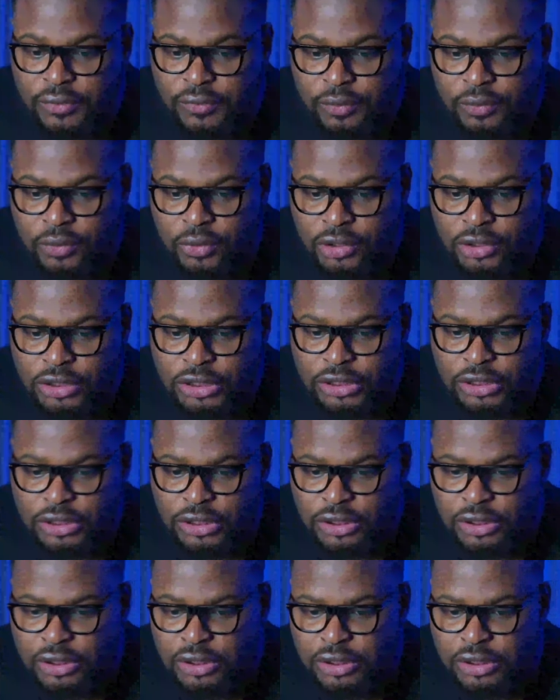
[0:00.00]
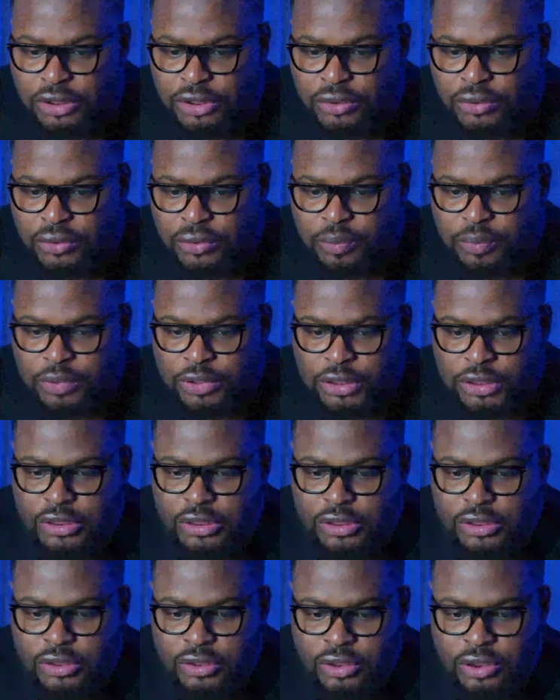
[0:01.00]
Thank you for watching. You could
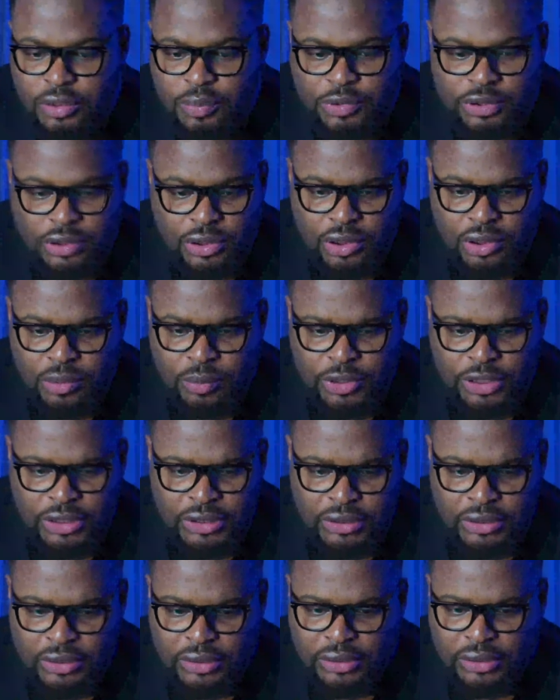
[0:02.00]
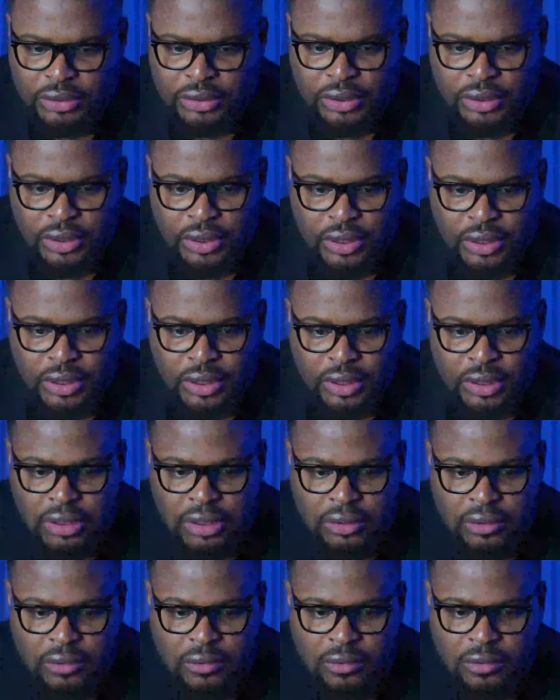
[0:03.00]
please drop a comment
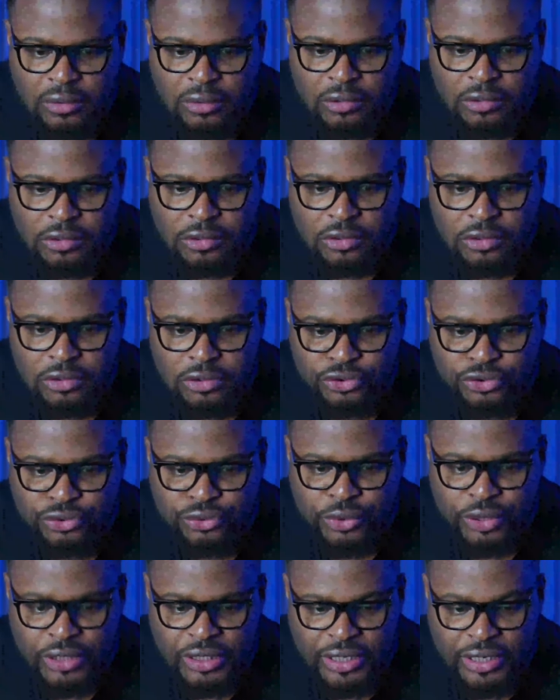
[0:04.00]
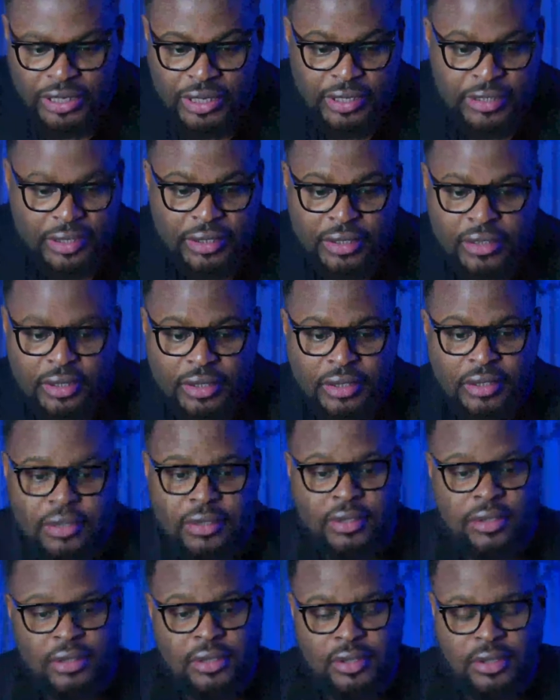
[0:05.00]
or do a like
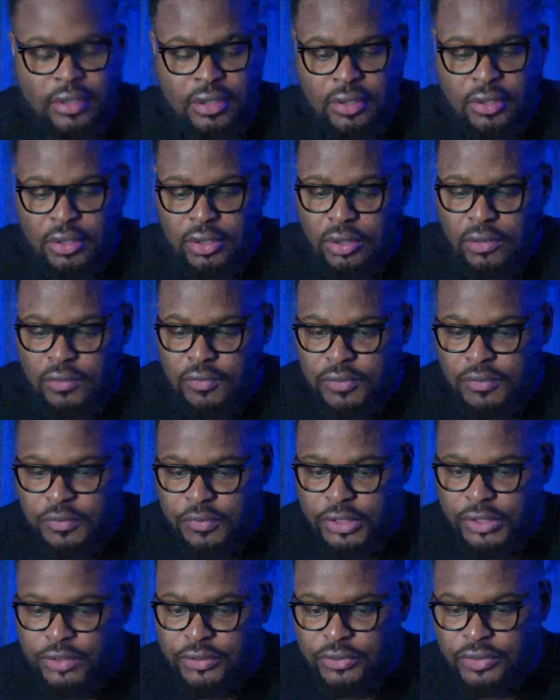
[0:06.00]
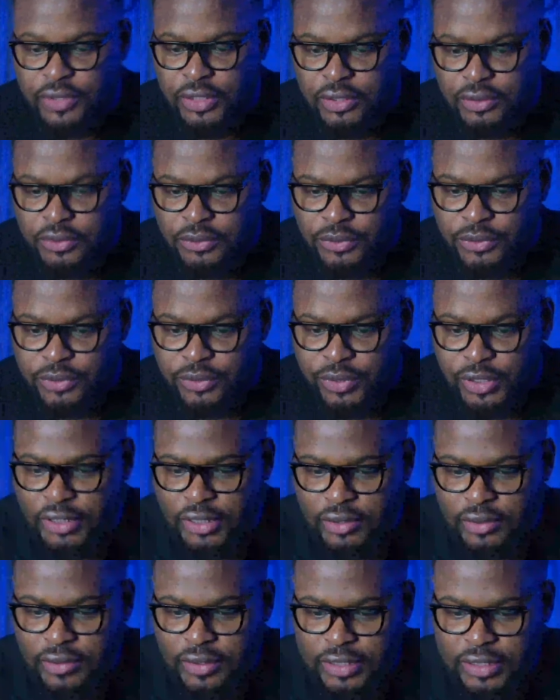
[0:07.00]
of the video so that I know
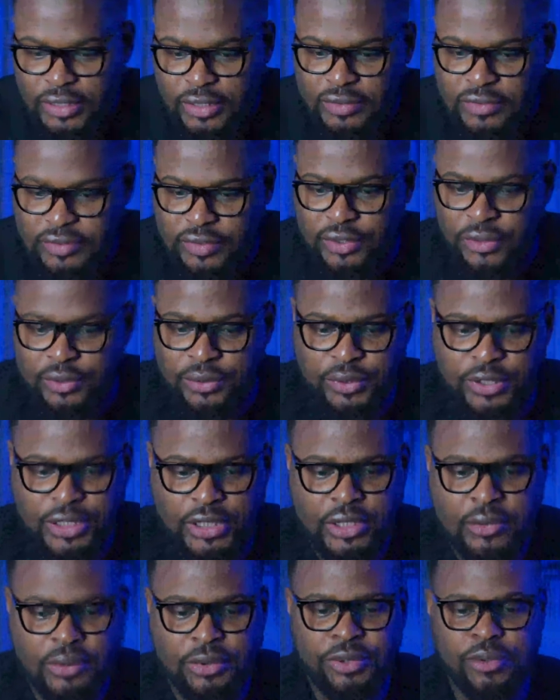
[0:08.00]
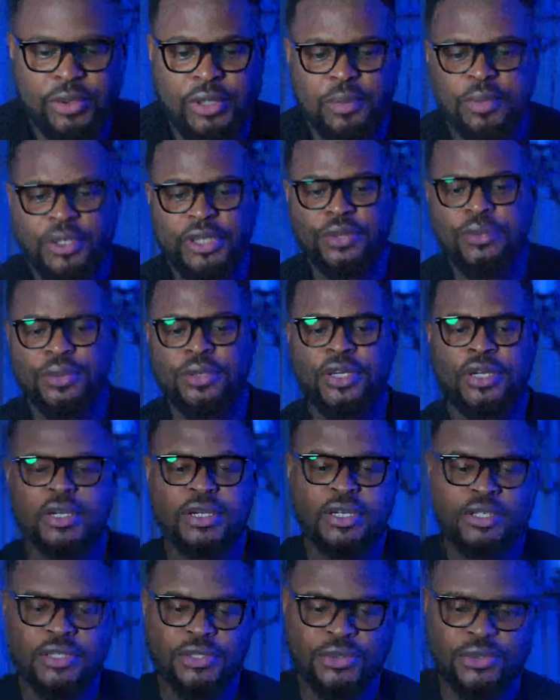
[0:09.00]
you're there. All right, I can see Gloria. How are you? Happy
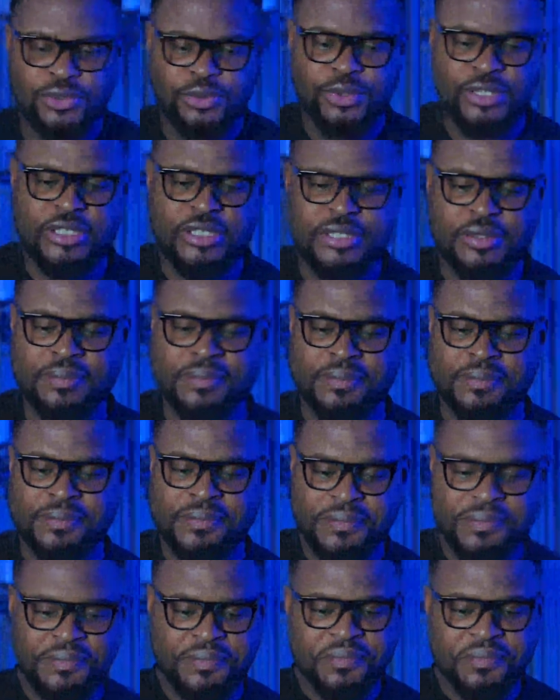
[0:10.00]
New Year. How are you doing?